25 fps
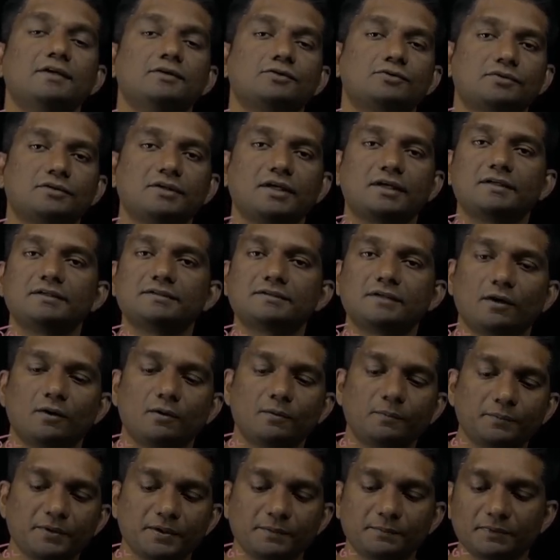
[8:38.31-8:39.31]
So that is
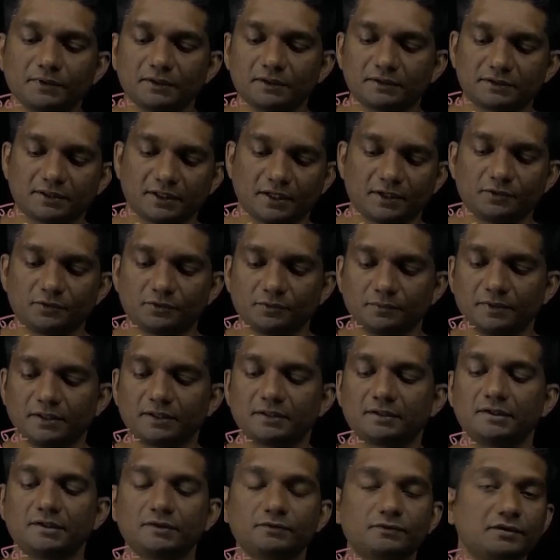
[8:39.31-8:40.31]
how people try to
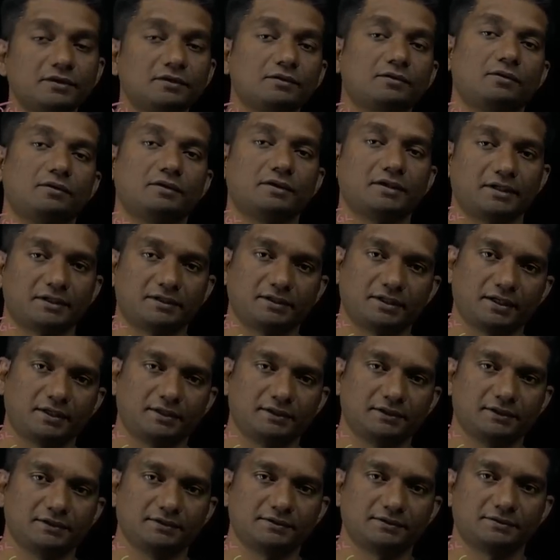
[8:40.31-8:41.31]
make different contact
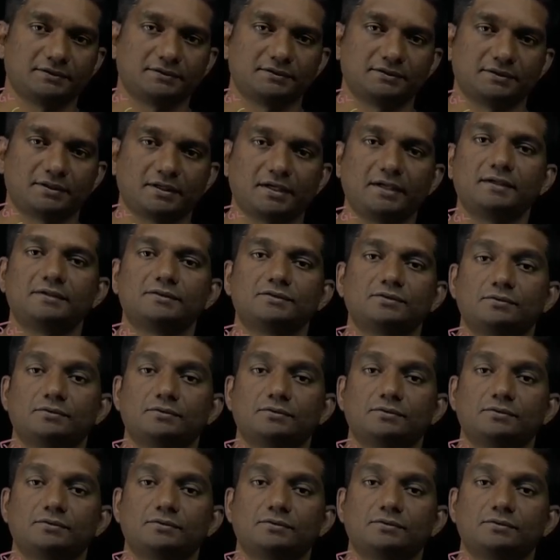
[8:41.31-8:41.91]
angles, right?